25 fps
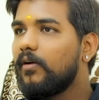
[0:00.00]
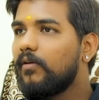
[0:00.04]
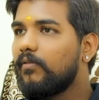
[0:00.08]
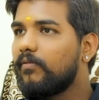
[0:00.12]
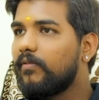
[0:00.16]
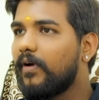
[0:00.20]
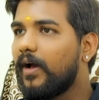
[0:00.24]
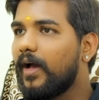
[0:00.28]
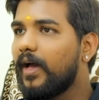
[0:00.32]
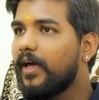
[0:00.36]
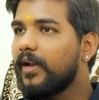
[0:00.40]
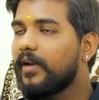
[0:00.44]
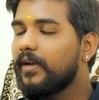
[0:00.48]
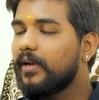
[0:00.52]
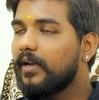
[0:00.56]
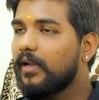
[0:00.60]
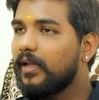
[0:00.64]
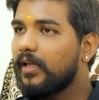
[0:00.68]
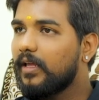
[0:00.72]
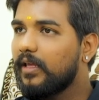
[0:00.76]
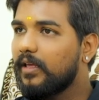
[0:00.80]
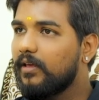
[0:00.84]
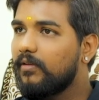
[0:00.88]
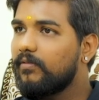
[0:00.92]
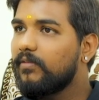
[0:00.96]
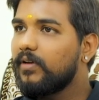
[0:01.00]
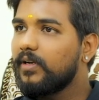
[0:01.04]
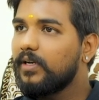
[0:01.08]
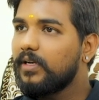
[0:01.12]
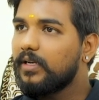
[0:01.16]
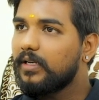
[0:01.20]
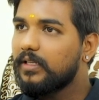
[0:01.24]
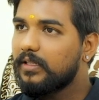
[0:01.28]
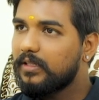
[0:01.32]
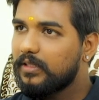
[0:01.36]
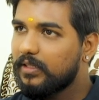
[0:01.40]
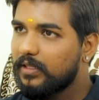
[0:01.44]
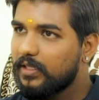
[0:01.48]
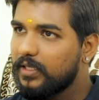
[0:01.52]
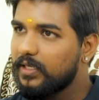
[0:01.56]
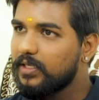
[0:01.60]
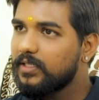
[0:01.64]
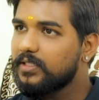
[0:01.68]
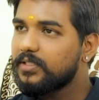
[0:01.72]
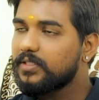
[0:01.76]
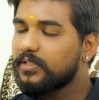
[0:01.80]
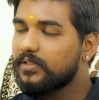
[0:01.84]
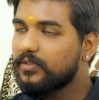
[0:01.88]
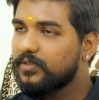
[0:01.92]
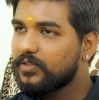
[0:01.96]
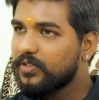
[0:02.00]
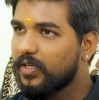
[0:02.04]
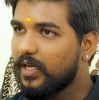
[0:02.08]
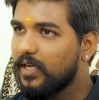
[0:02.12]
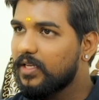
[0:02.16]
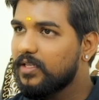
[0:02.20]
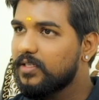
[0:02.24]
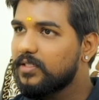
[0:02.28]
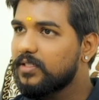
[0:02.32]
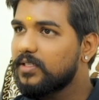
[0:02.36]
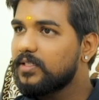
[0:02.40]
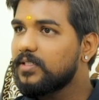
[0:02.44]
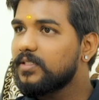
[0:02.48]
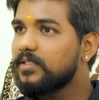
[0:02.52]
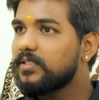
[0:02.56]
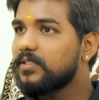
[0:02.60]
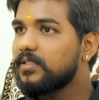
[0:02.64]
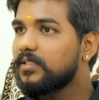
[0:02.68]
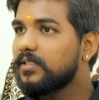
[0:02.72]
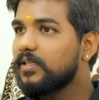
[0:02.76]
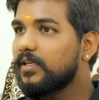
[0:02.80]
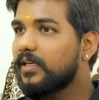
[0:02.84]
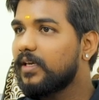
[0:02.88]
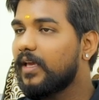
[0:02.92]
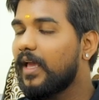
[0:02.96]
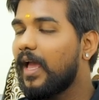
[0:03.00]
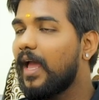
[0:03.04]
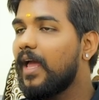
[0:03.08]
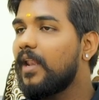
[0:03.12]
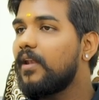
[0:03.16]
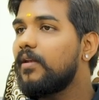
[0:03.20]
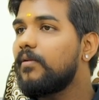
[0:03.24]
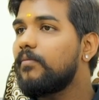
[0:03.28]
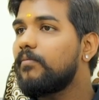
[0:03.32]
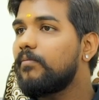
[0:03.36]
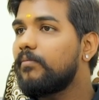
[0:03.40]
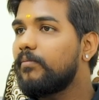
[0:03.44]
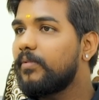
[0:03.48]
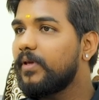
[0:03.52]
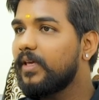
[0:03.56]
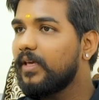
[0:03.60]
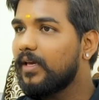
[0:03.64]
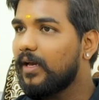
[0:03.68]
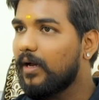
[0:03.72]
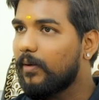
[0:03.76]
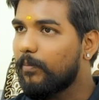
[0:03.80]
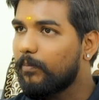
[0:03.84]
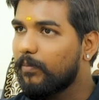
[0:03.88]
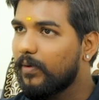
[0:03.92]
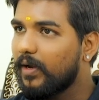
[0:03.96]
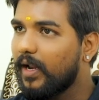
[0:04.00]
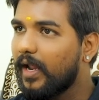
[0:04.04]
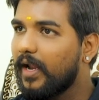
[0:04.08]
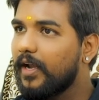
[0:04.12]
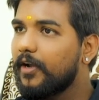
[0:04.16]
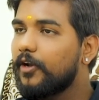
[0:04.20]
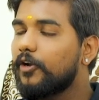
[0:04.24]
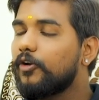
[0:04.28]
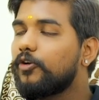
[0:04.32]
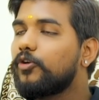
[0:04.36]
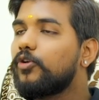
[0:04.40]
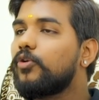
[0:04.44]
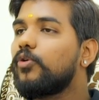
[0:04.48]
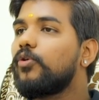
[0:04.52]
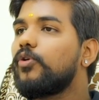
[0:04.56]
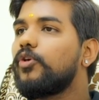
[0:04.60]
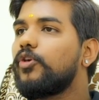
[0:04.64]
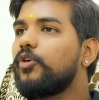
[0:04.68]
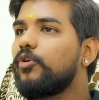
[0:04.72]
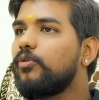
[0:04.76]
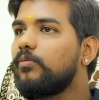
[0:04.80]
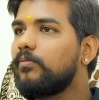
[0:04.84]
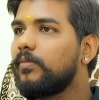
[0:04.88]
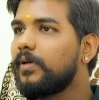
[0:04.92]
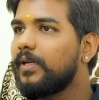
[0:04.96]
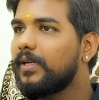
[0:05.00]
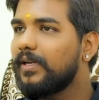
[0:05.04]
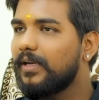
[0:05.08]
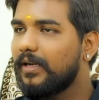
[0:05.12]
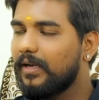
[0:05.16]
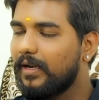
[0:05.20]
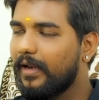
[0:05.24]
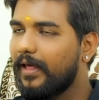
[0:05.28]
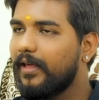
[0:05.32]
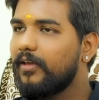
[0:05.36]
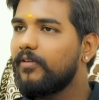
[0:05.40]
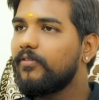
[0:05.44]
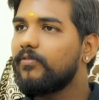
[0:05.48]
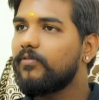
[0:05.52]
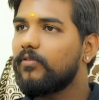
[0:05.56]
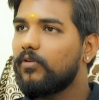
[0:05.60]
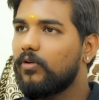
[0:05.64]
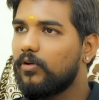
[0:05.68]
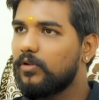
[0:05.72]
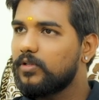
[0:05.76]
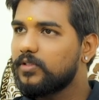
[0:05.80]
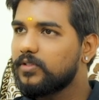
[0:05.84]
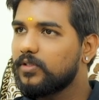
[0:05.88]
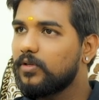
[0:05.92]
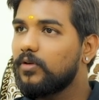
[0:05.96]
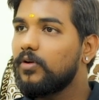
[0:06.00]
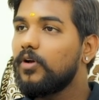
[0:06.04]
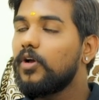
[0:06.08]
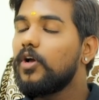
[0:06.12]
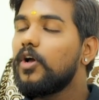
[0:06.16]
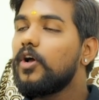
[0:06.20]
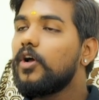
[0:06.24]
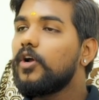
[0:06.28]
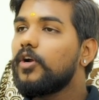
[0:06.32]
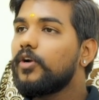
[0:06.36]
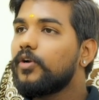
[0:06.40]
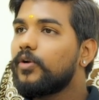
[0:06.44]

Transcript: where even these changes can be applied to human life also